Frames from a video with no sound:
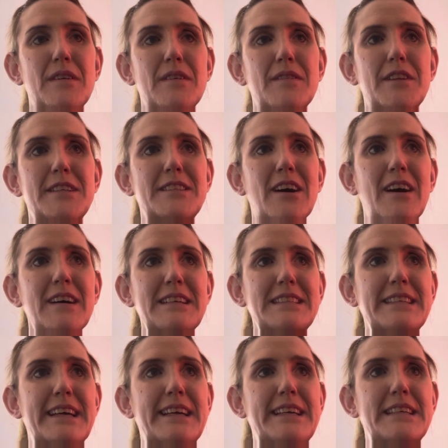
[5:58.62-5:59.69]
the dark
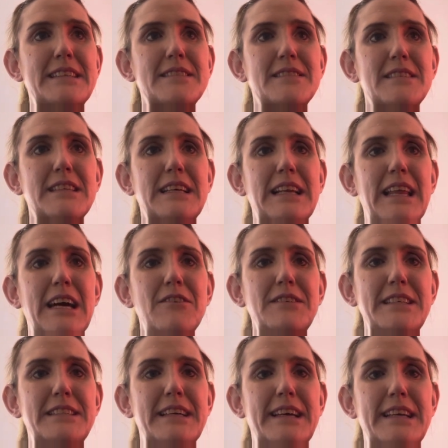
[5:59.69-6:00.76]
days, the
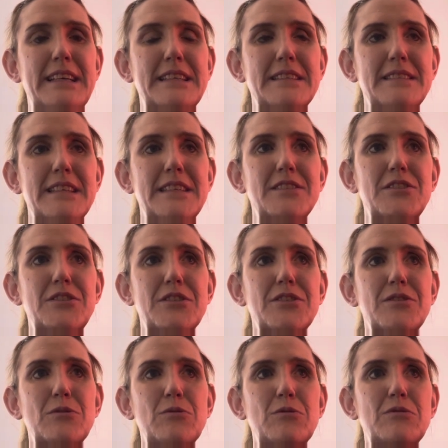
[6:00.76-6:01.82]
cloudy days. It's
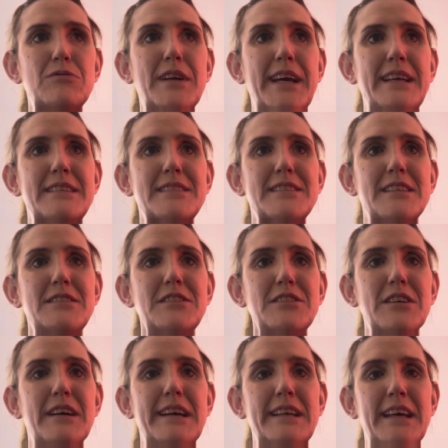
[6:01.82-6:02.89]
just all rain and sunshine,